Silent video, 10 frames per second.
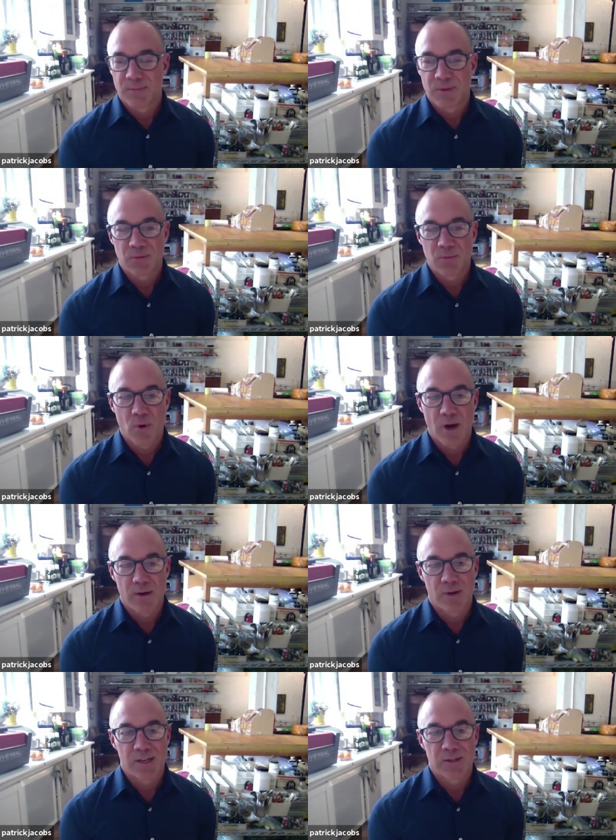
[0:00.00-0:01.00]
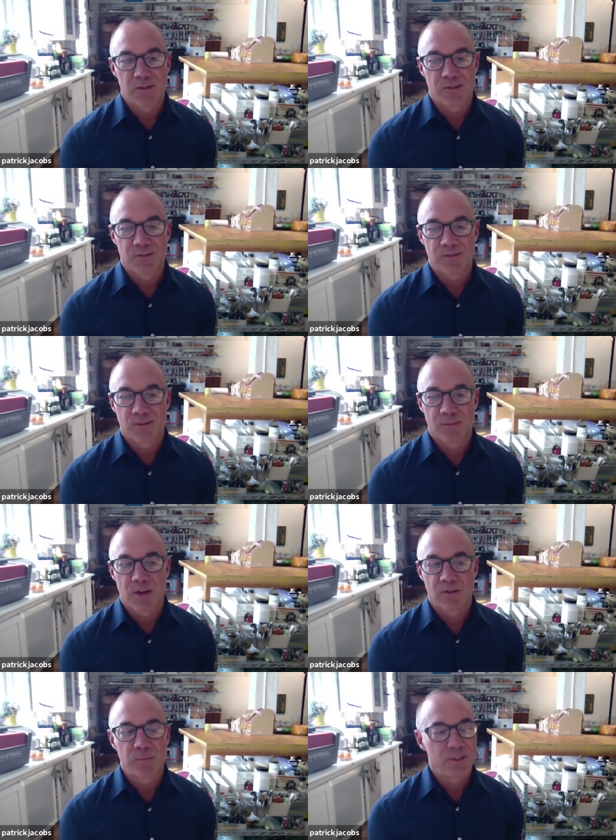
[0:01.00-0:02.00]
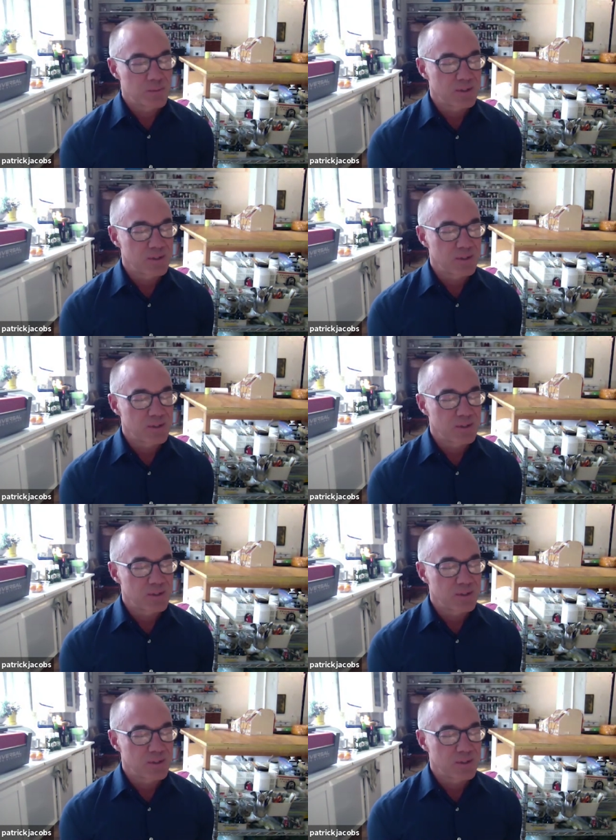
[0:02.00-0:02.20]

there's a wide range of, of possibilities,